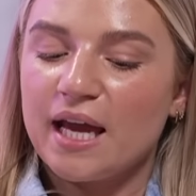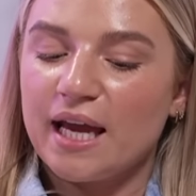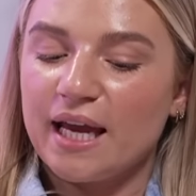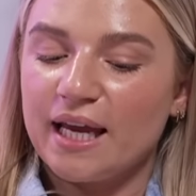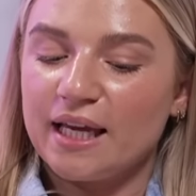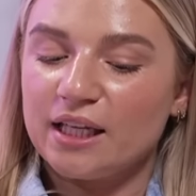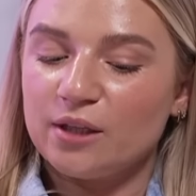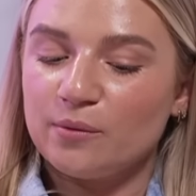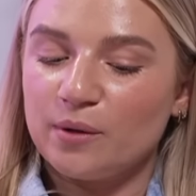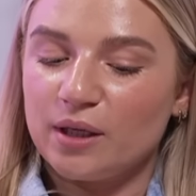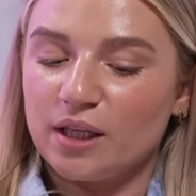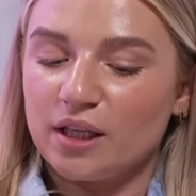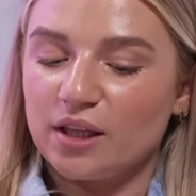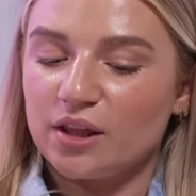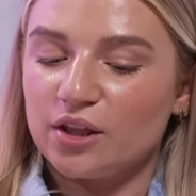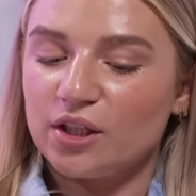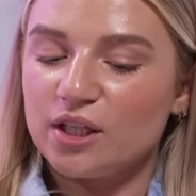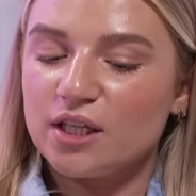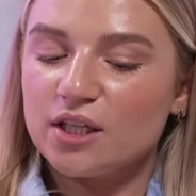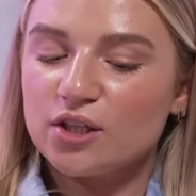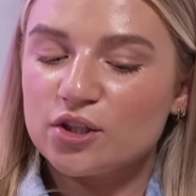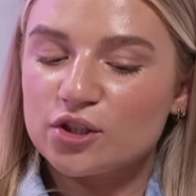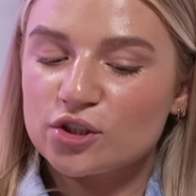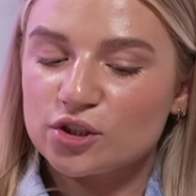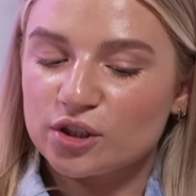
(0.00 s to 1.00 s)
Anyway,
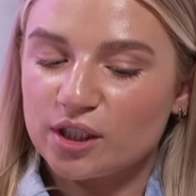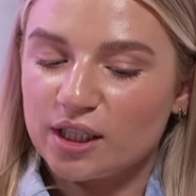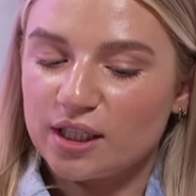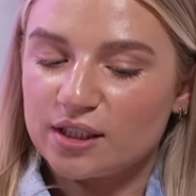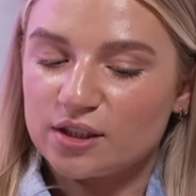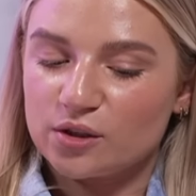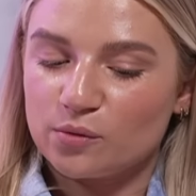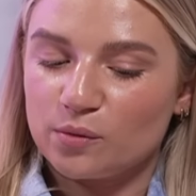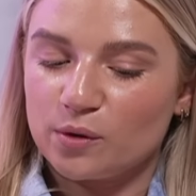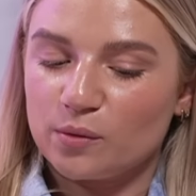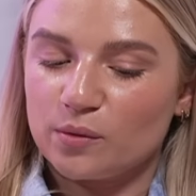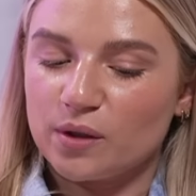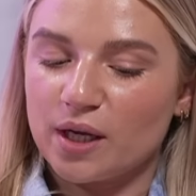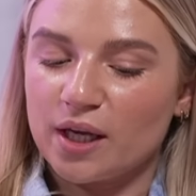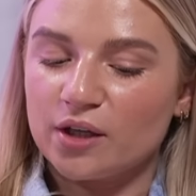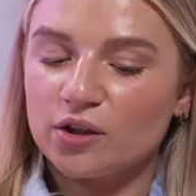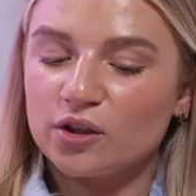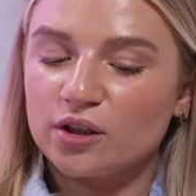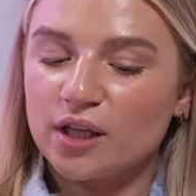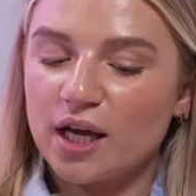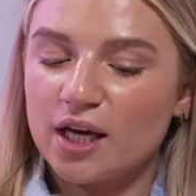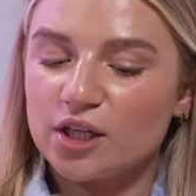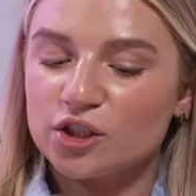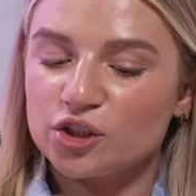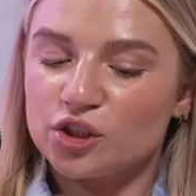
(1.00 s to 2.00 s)
three years later, we were in
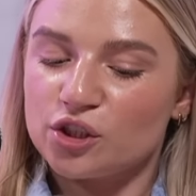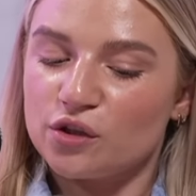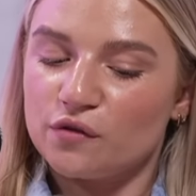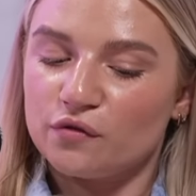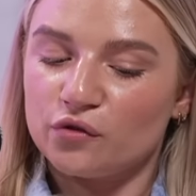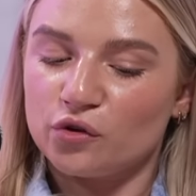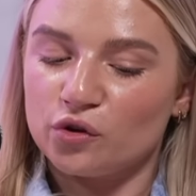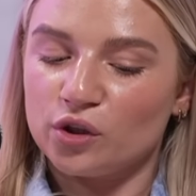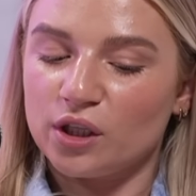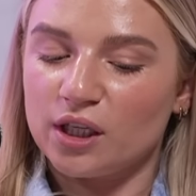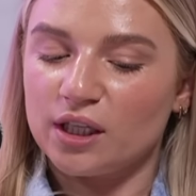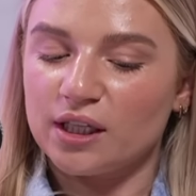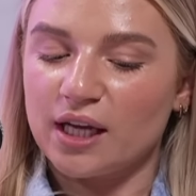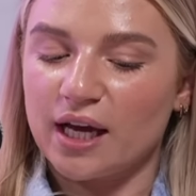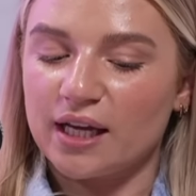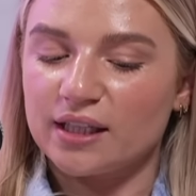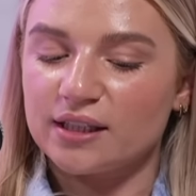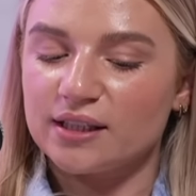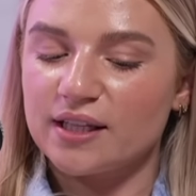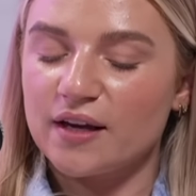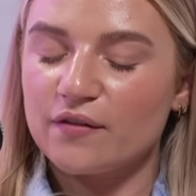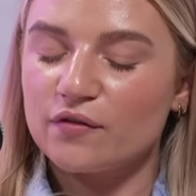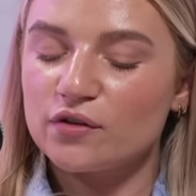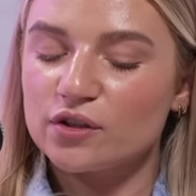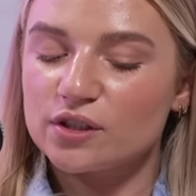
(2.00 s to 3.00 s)
our last year of uni and I
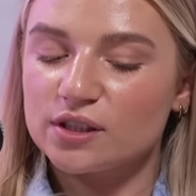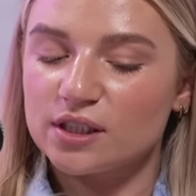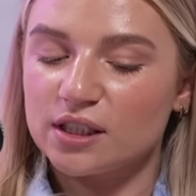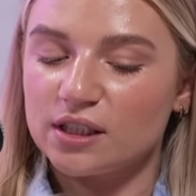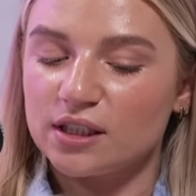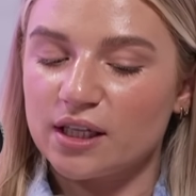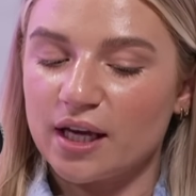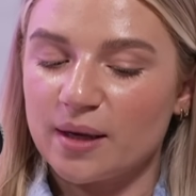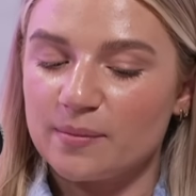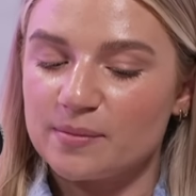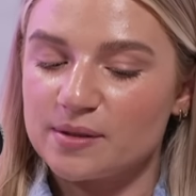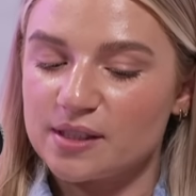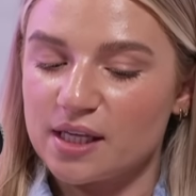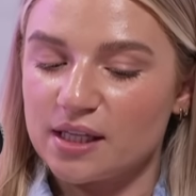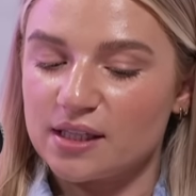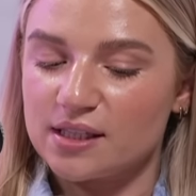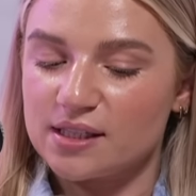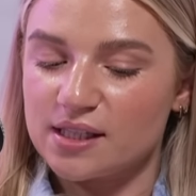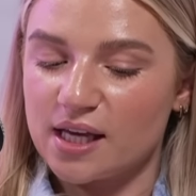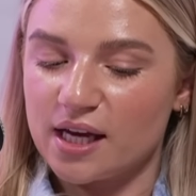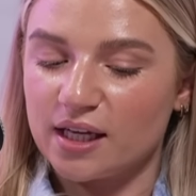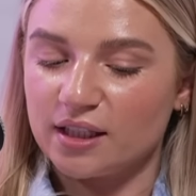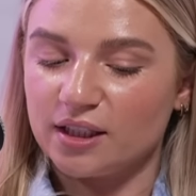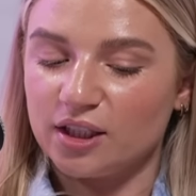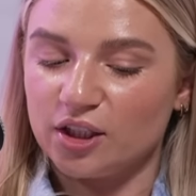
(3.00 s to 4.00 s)
had never seen him
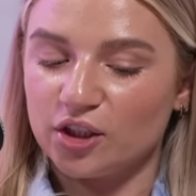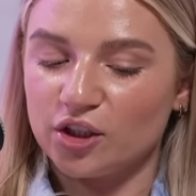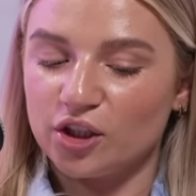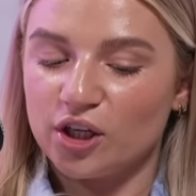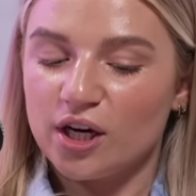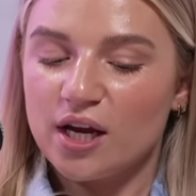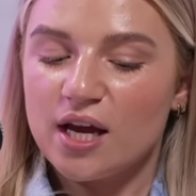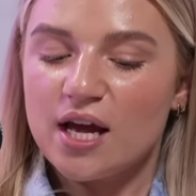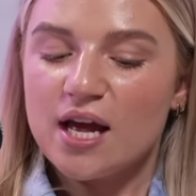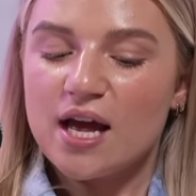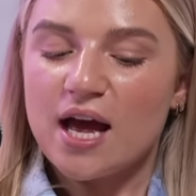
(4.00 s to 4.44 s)
since that year.